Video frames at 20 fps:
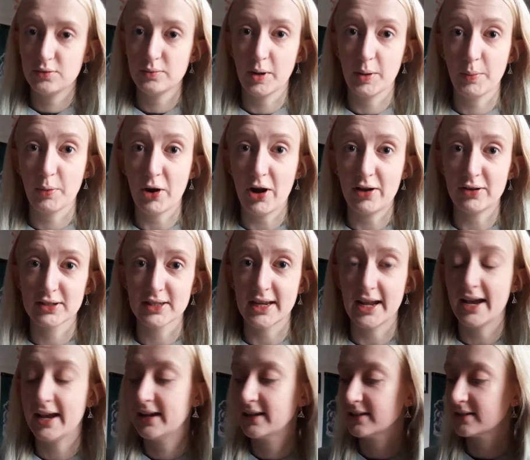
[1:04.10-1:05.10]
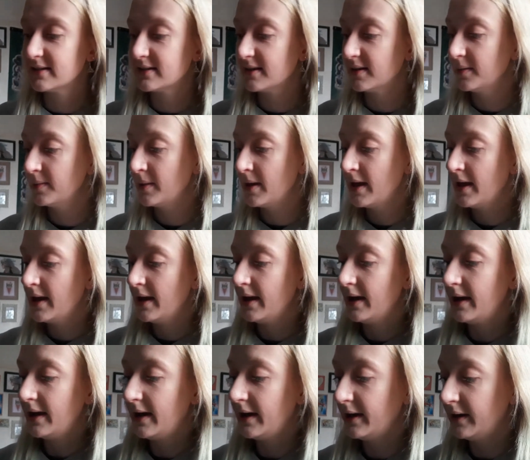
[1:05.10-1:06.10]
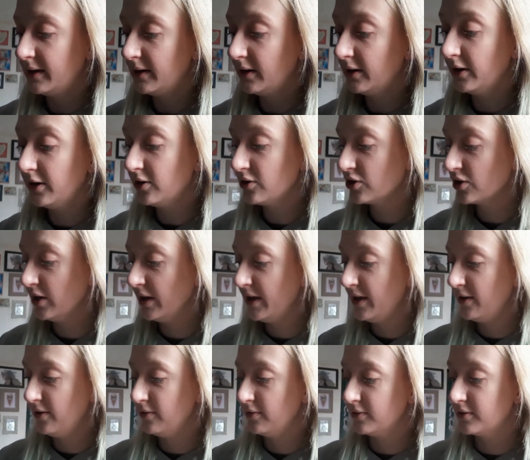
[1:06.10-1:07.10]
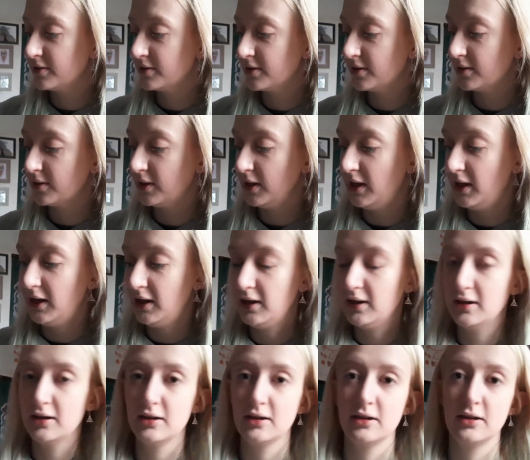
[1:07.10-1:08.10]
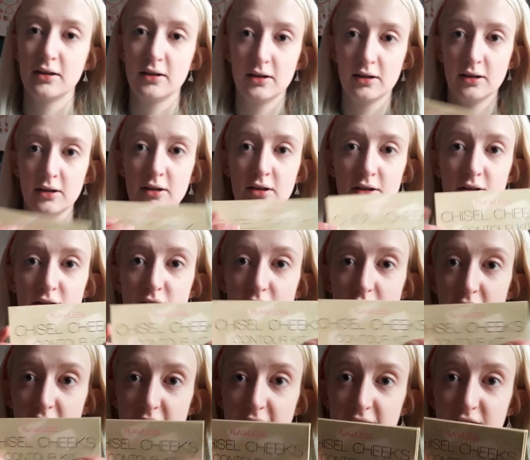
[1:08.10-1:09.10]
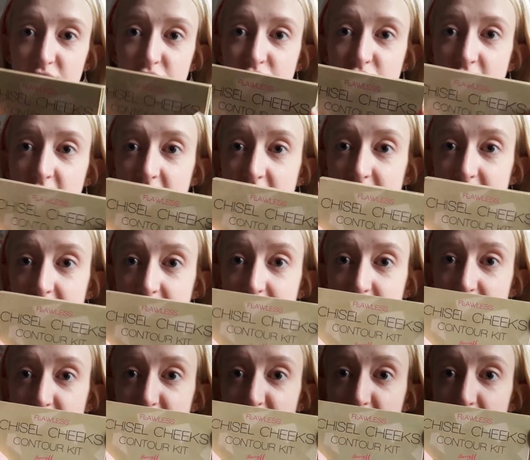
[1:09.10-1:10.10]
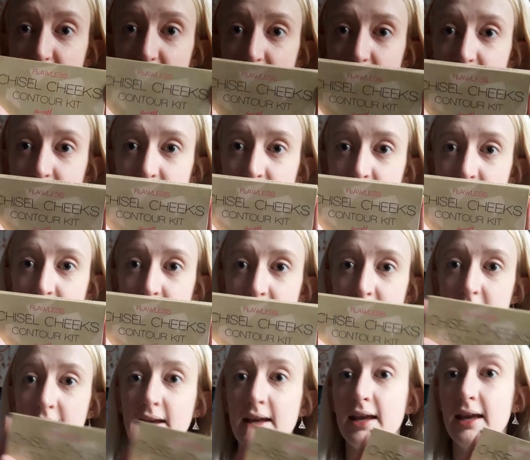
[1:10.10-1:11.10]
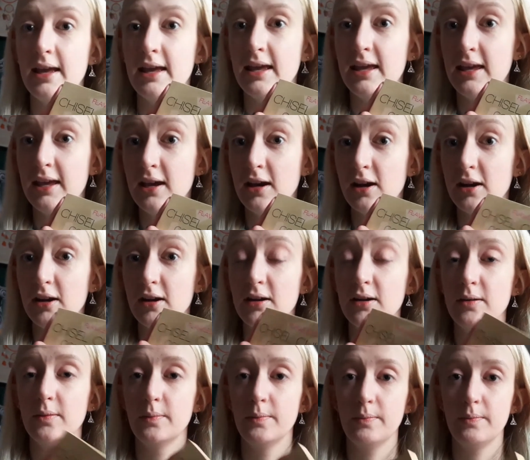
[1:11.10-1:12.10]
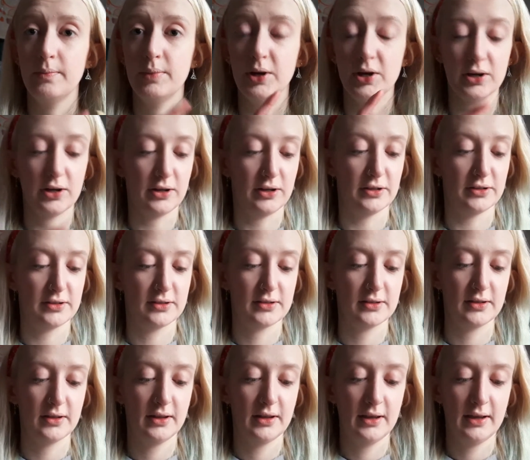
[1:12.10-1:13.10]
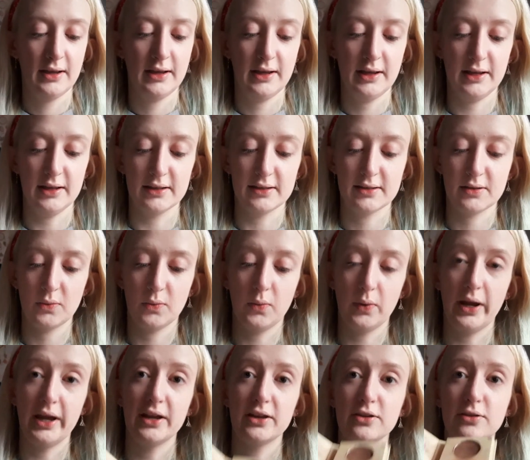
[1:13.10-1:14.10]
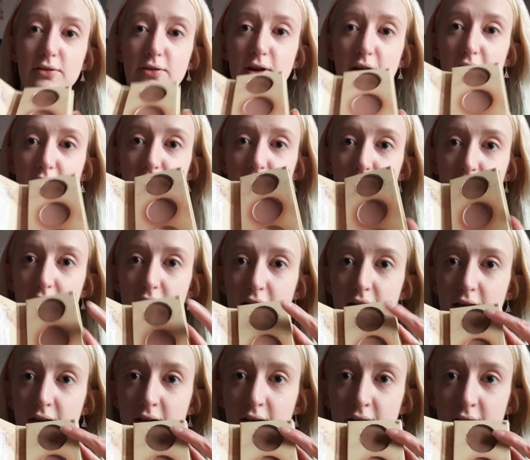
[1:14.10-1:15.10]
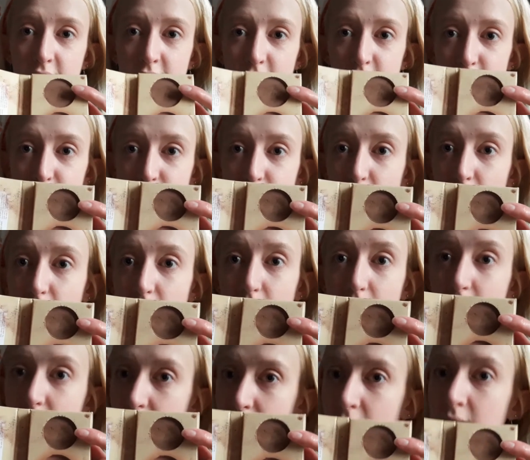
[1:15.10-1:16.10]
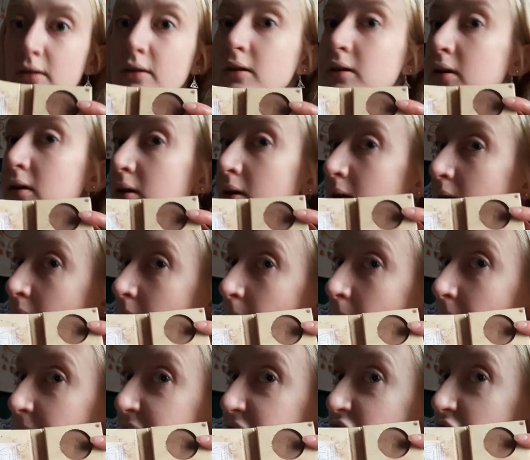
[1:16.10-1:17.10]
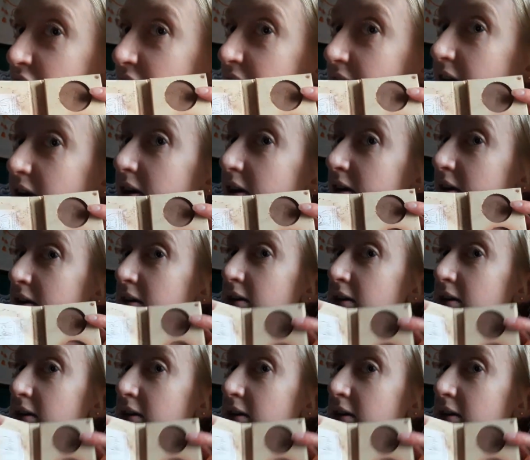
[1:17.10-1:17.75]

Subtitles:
my brows next, and I usually use the darkest shade in here because it's way too dark for my cheek.